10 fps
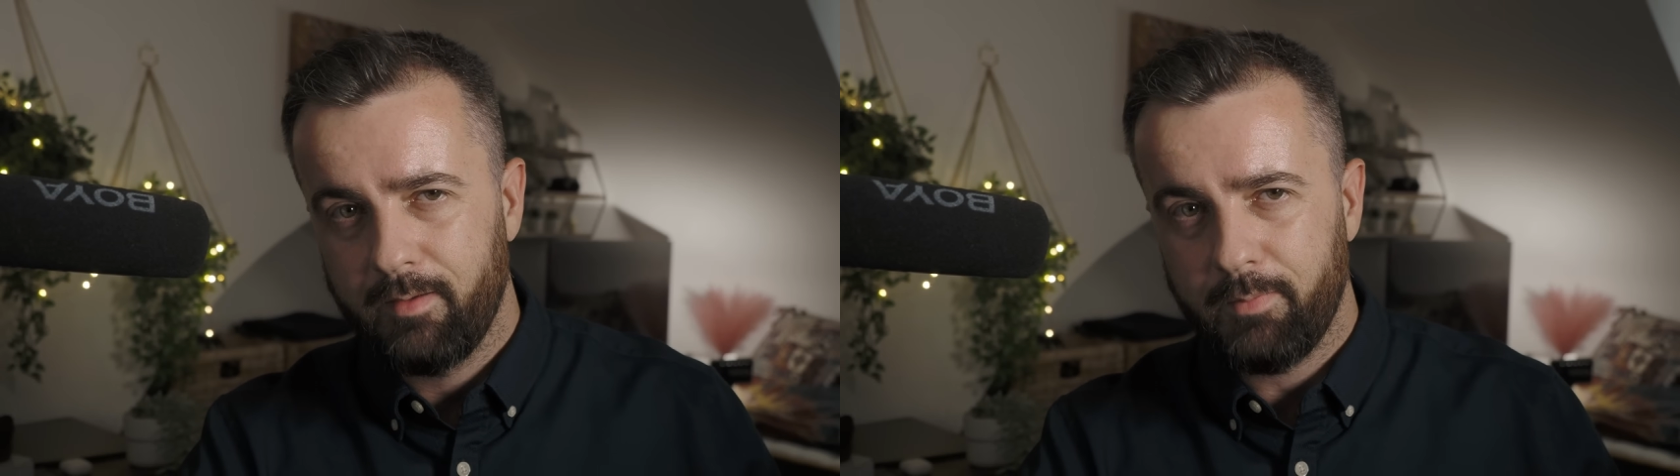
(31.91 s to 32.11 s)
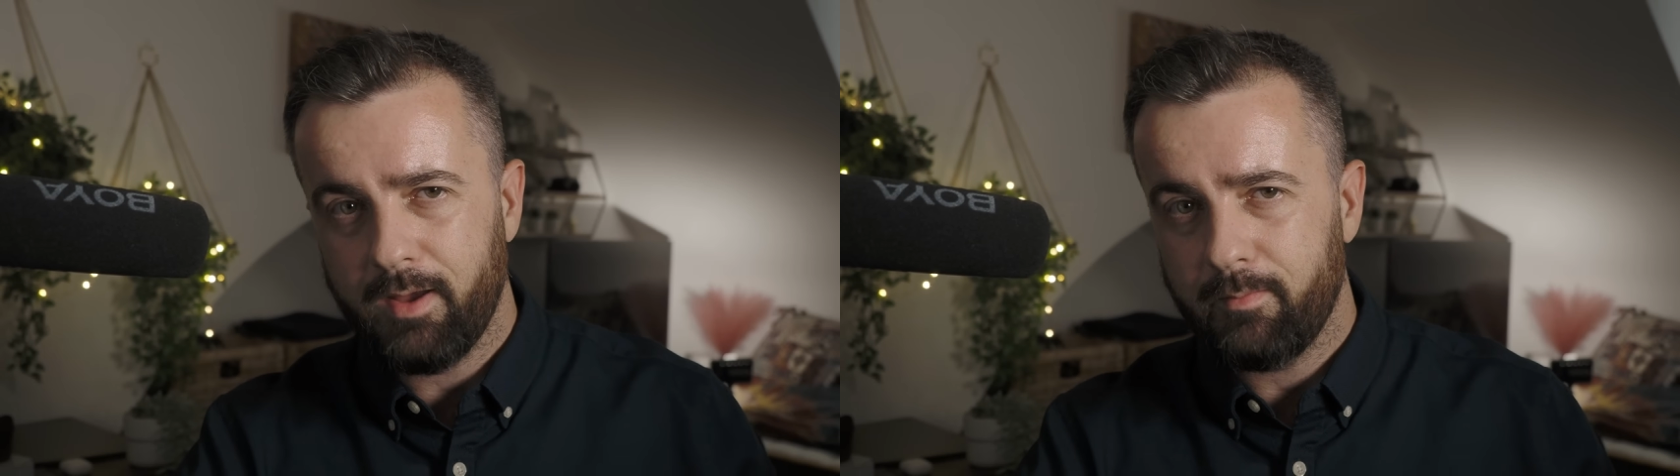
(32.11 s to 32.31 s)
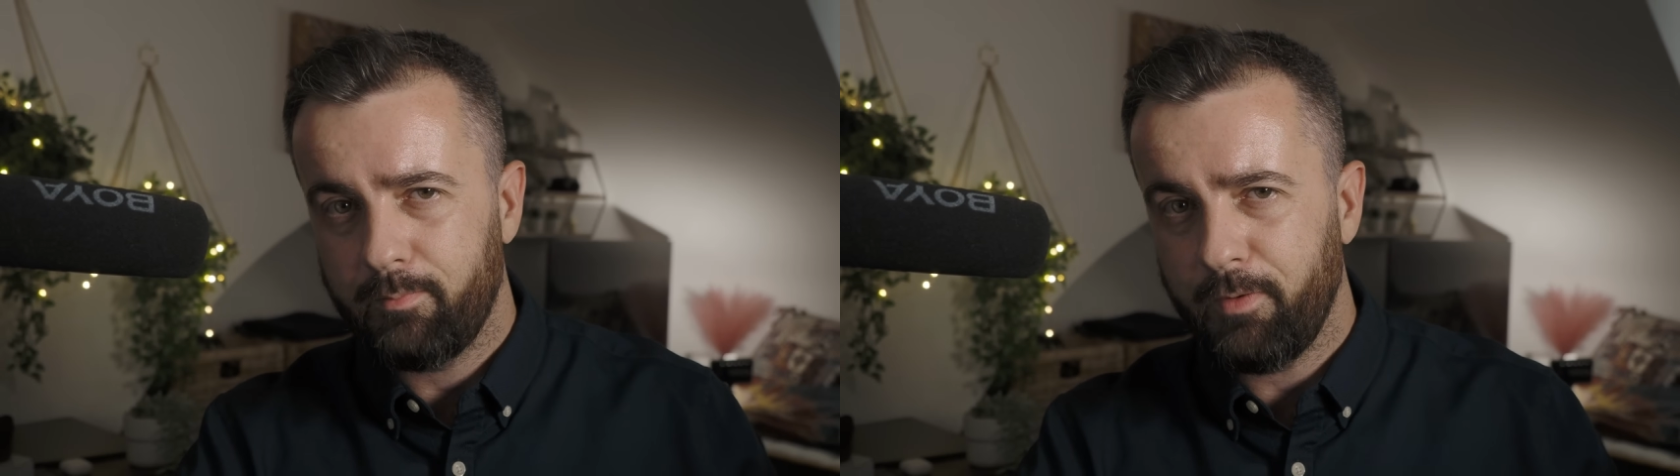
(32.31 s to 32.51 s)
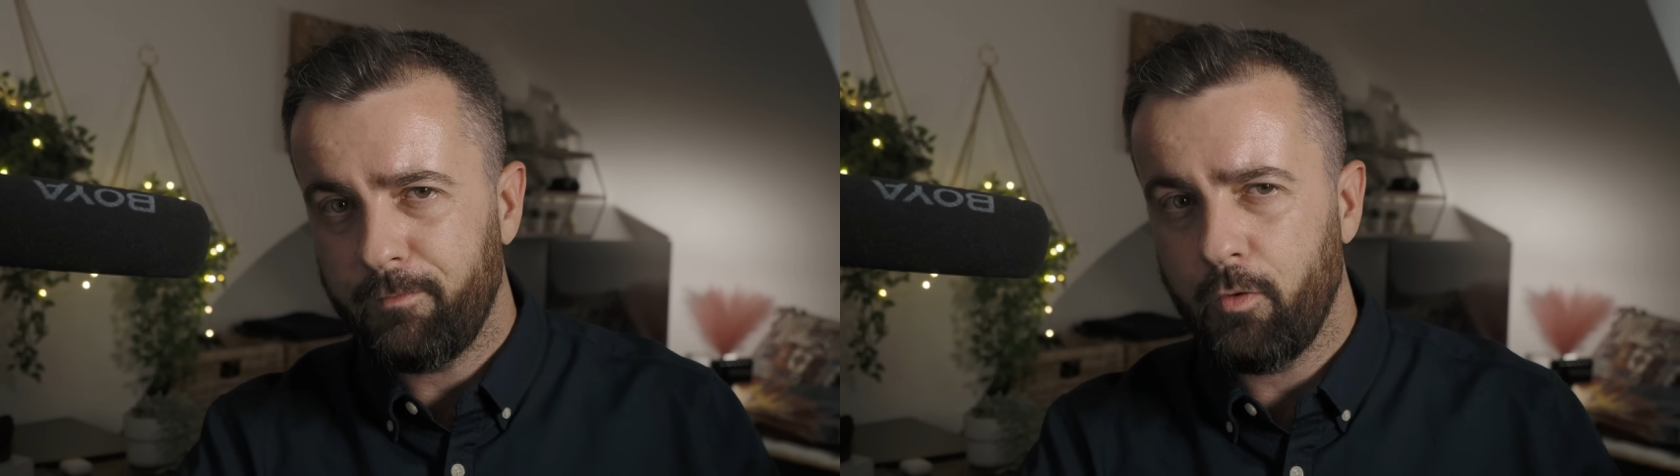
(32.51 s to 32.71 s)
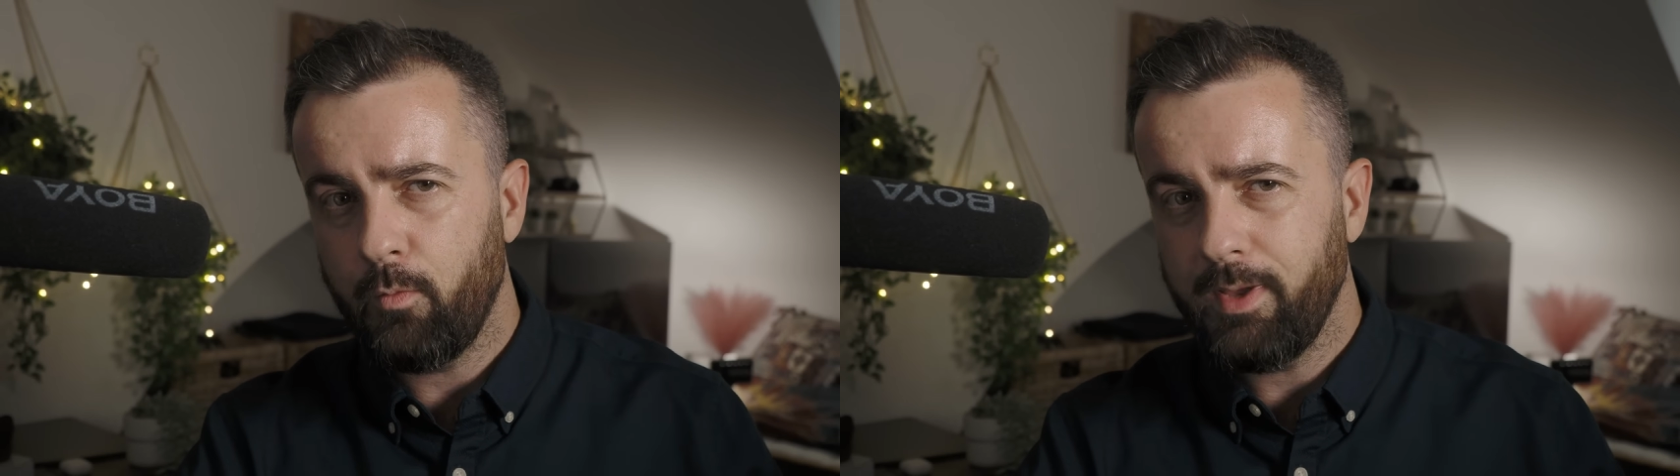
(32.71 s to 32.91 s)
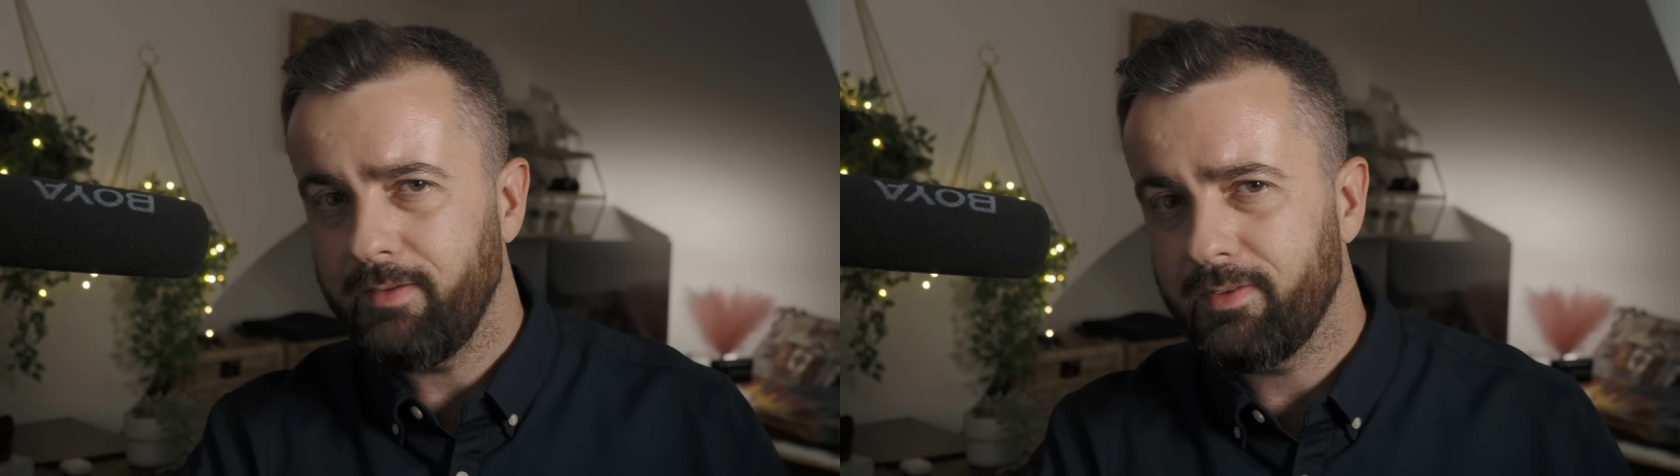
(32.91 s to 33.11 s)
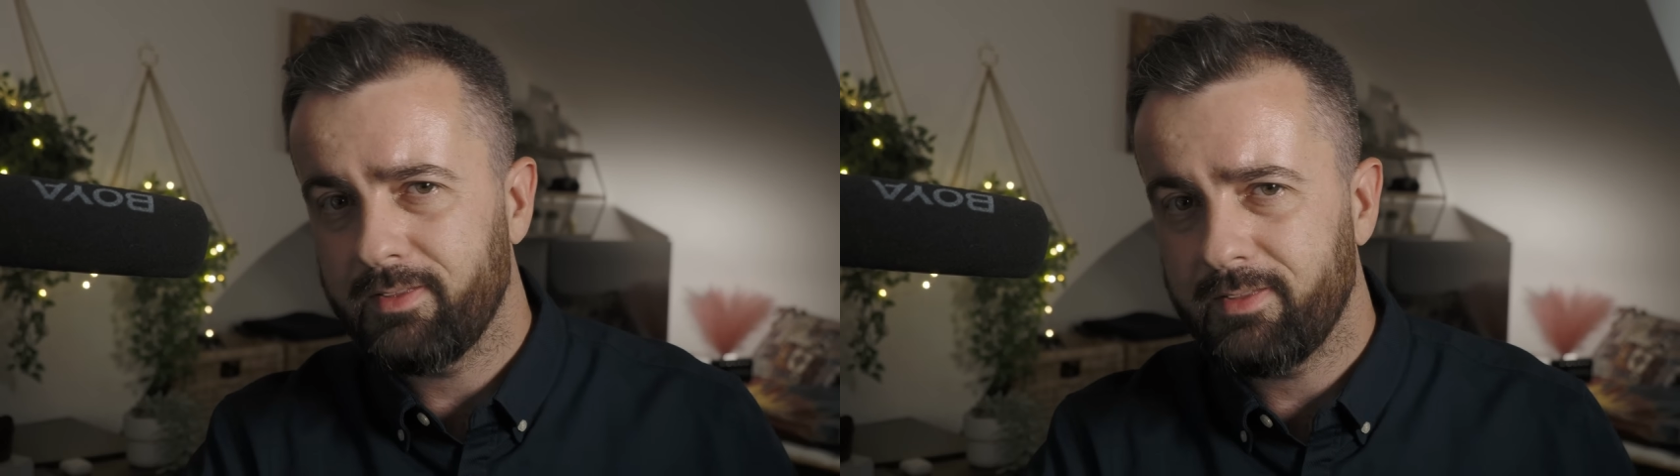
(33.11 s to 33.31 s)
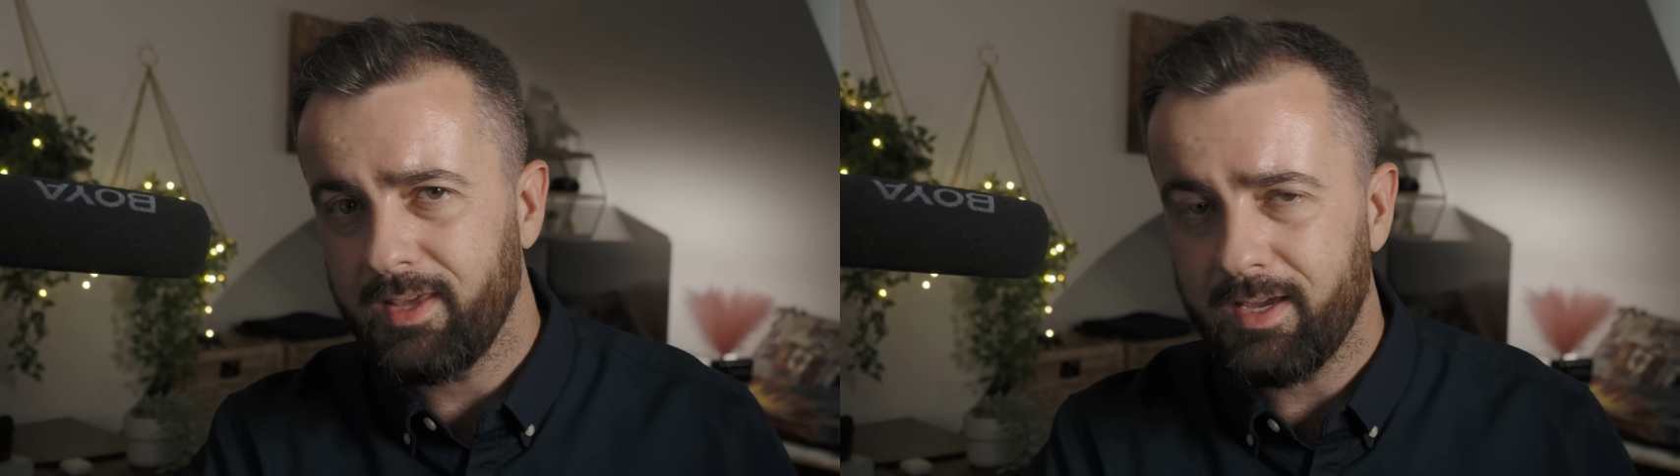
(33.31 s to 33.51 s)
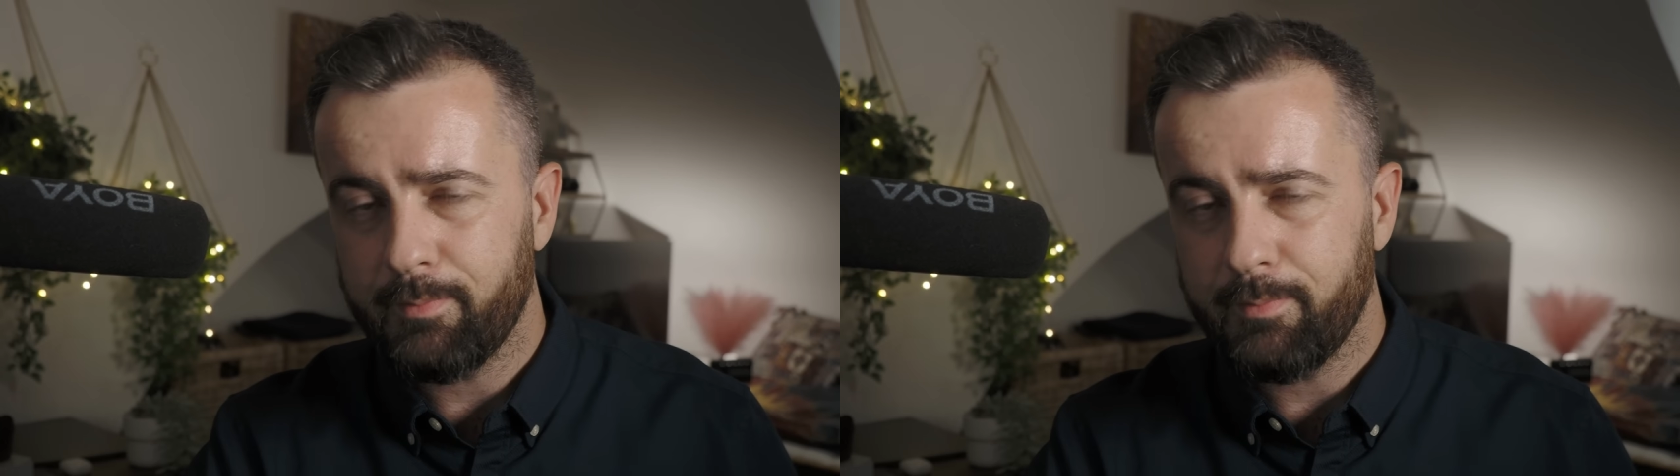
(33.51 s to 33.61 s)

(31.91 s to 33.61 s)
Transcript: But before we even think